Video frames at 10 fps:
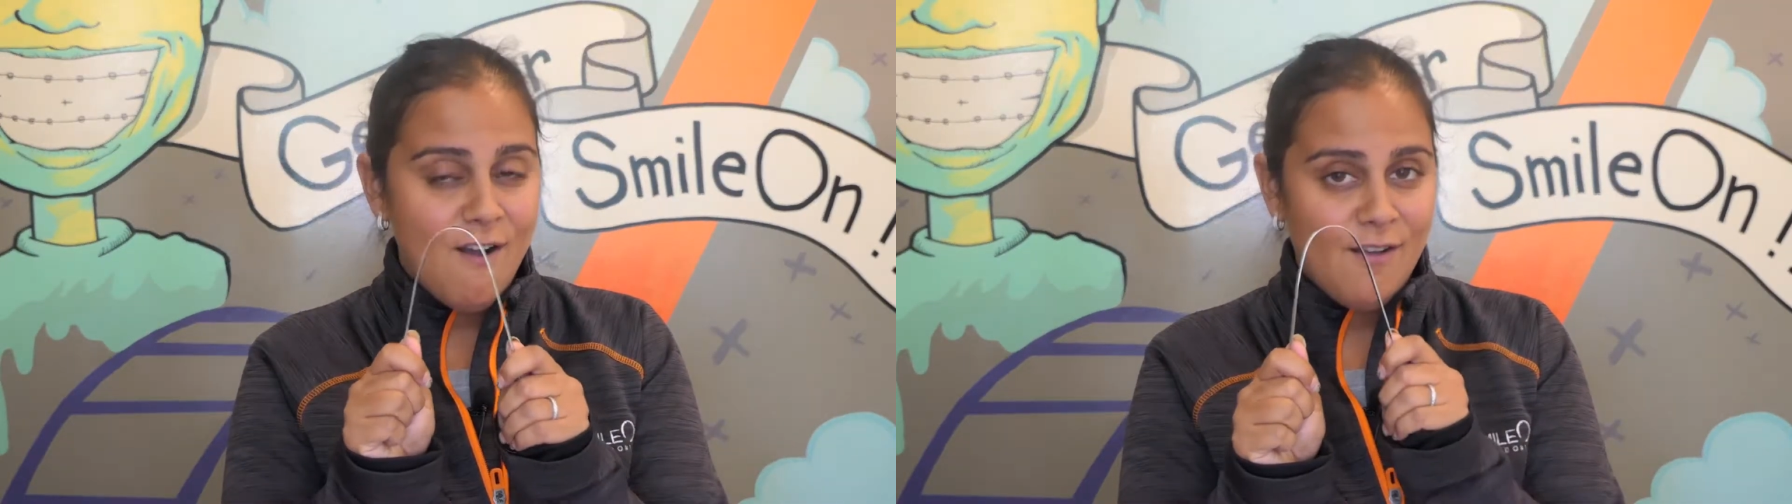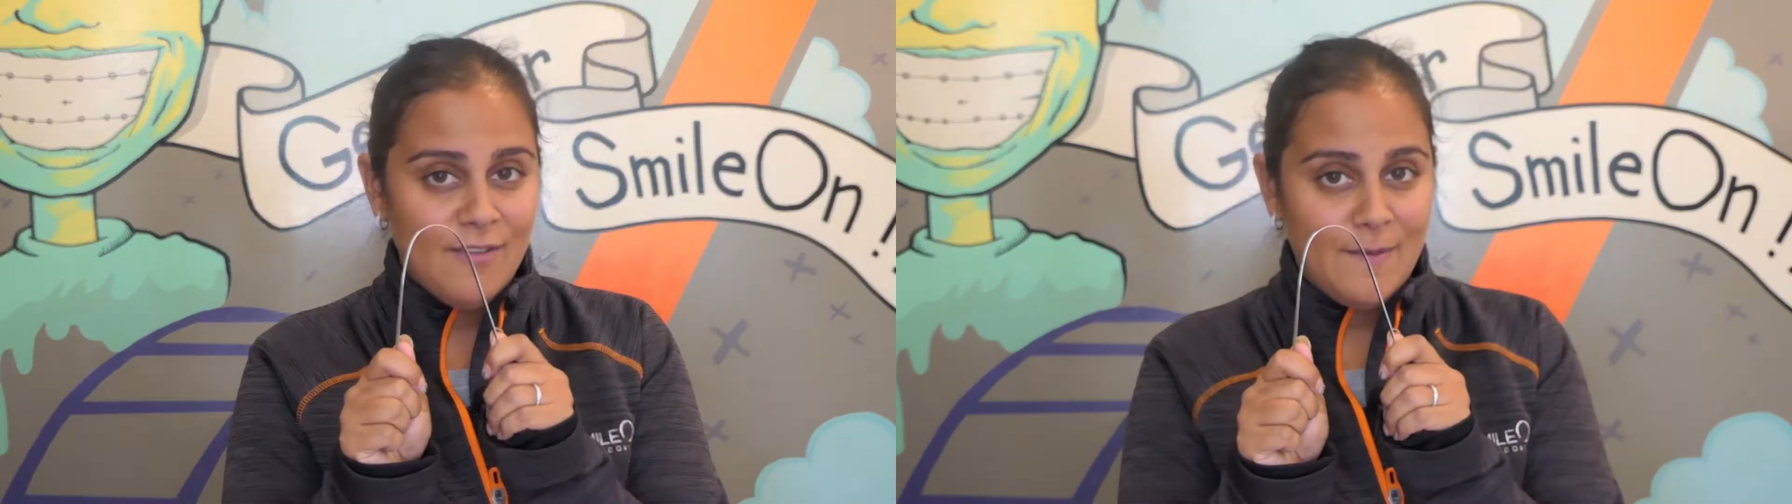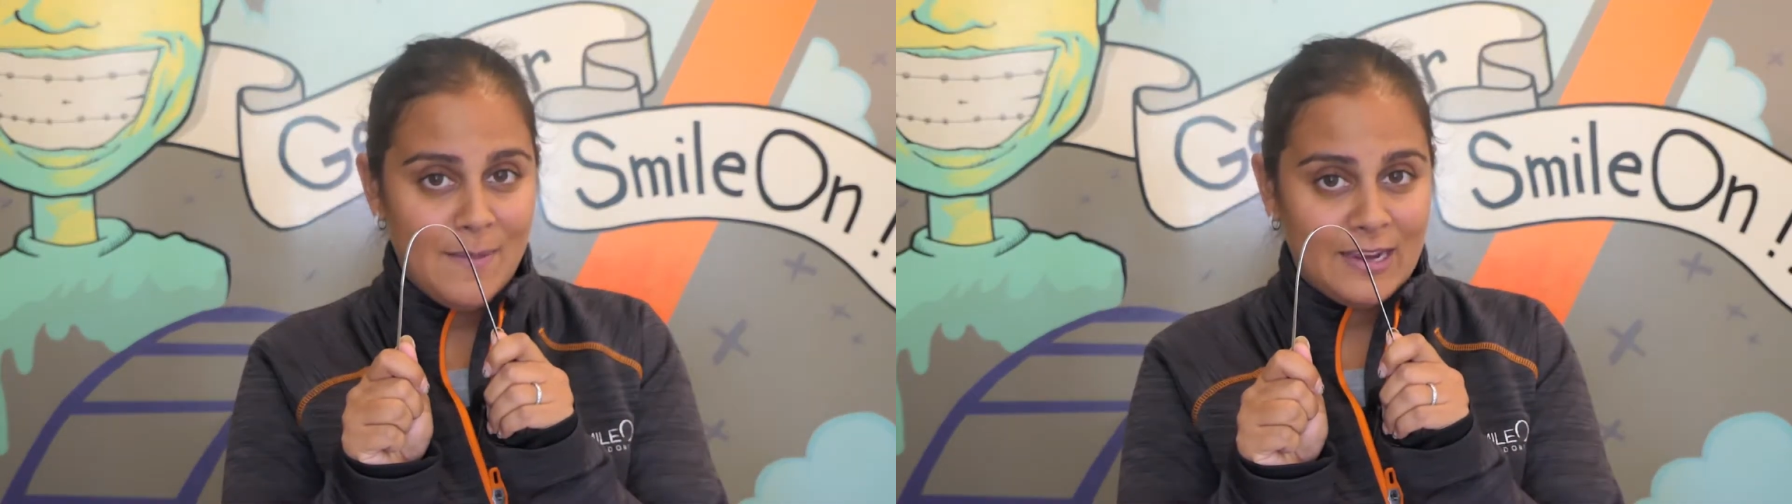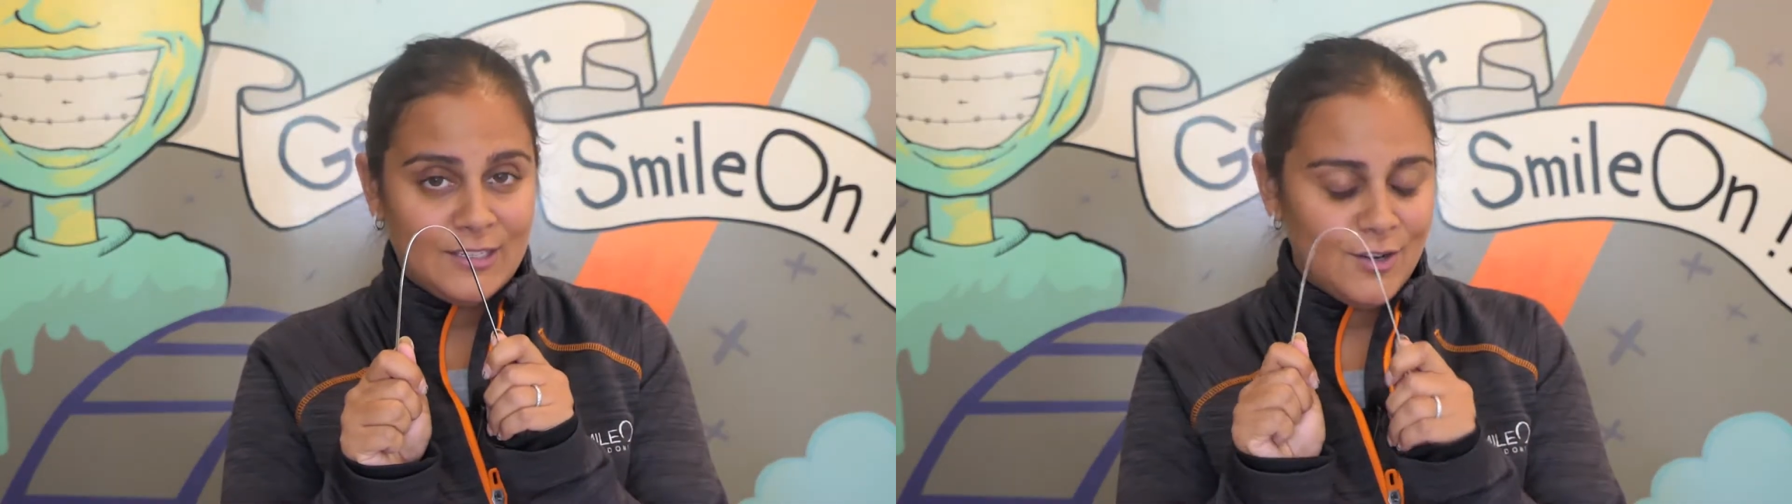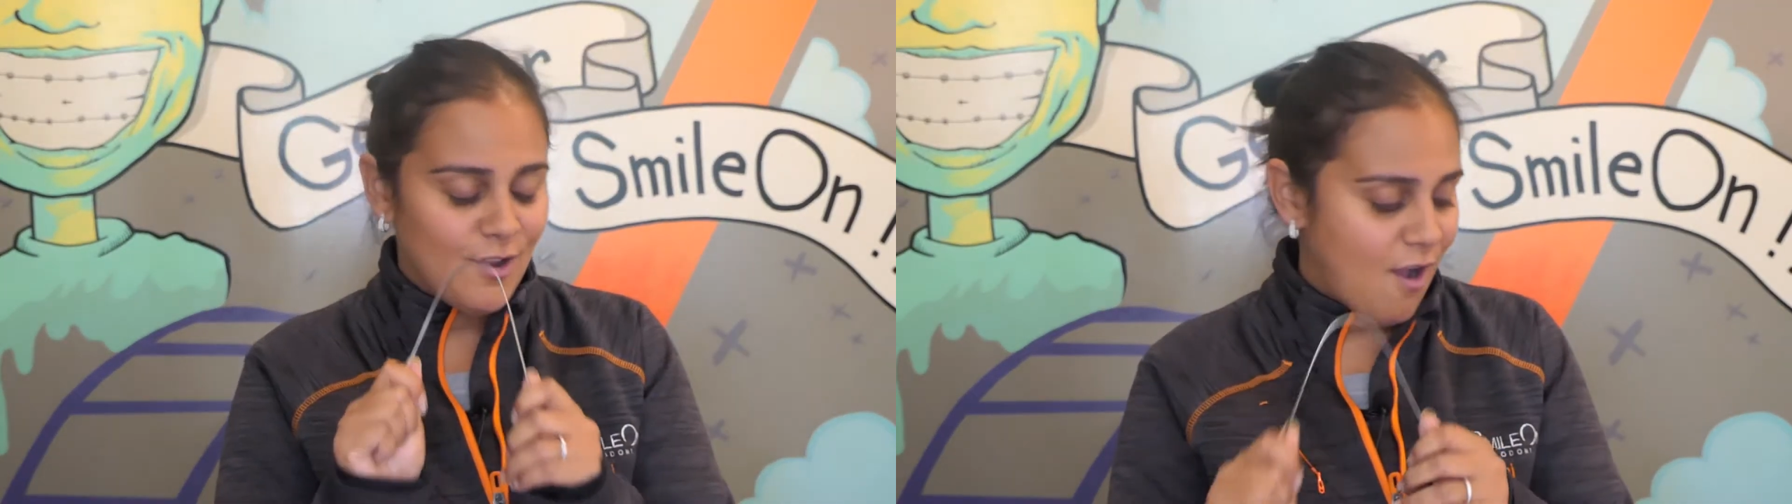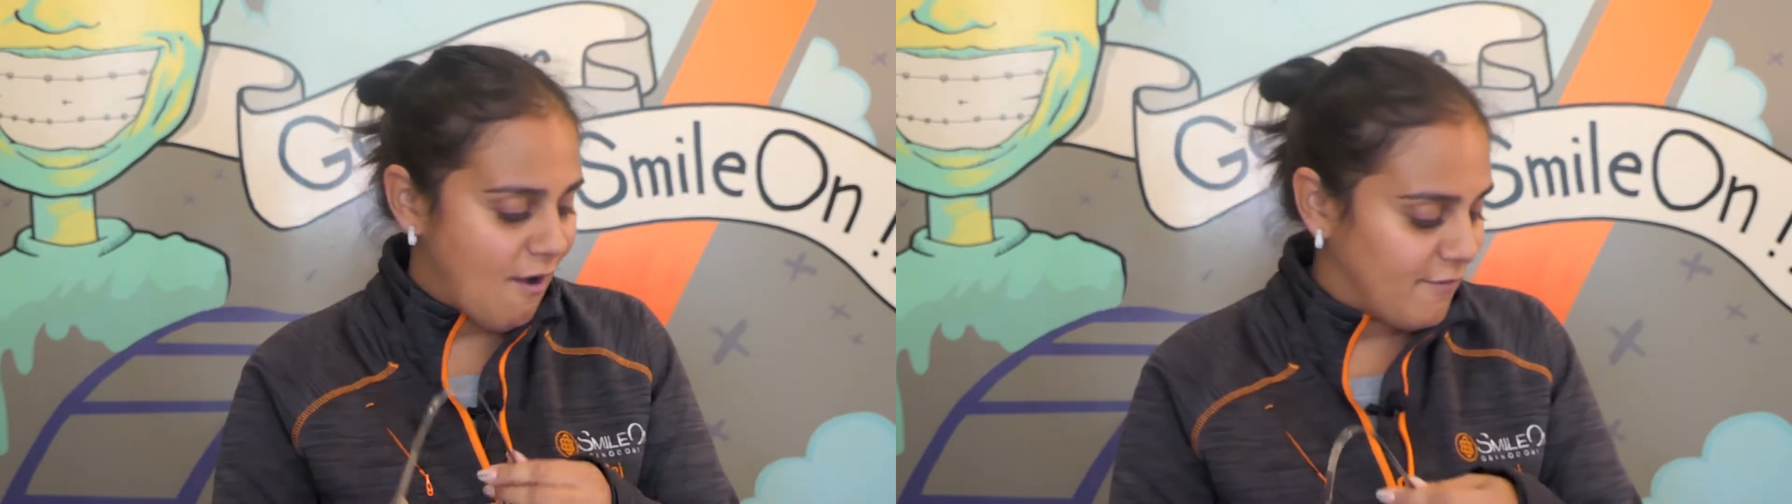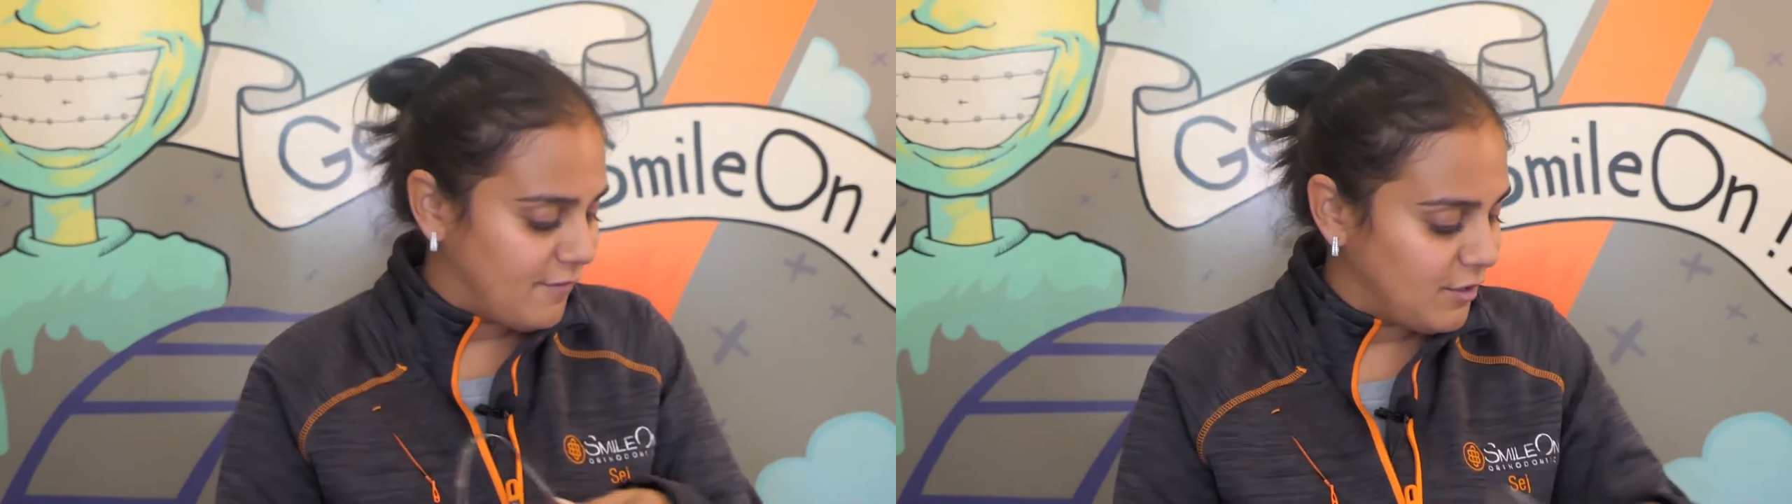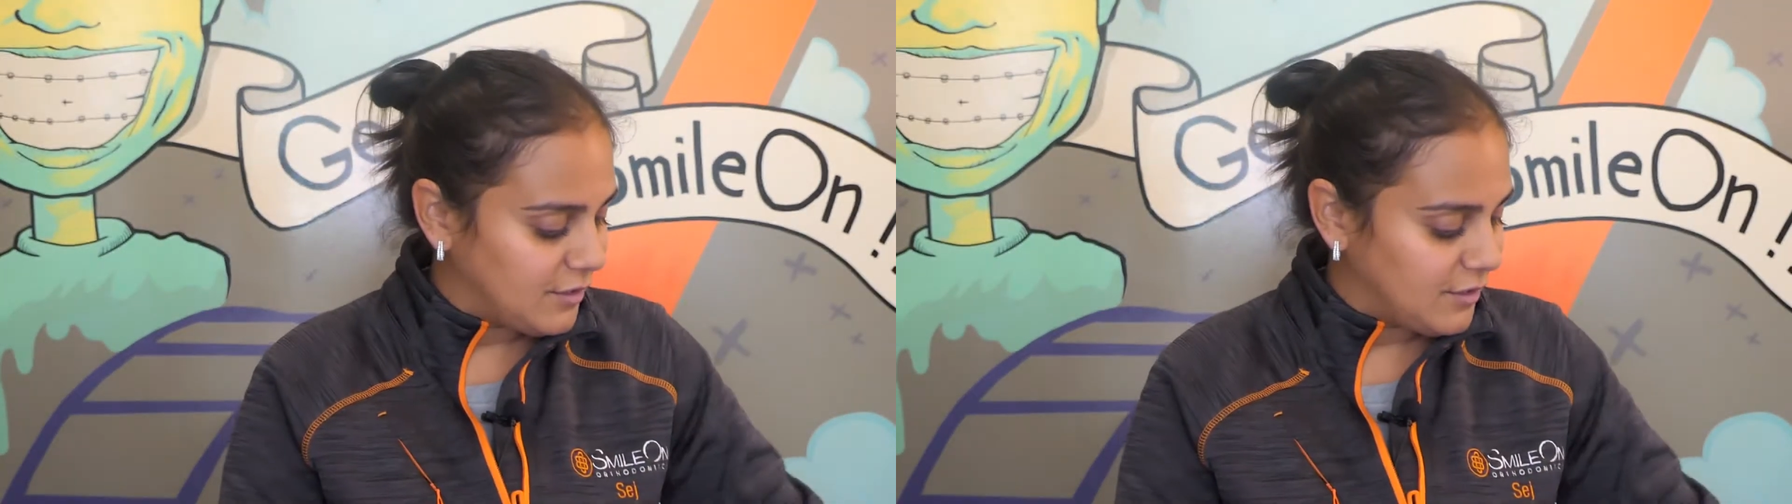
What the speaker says: all that bacteria off of your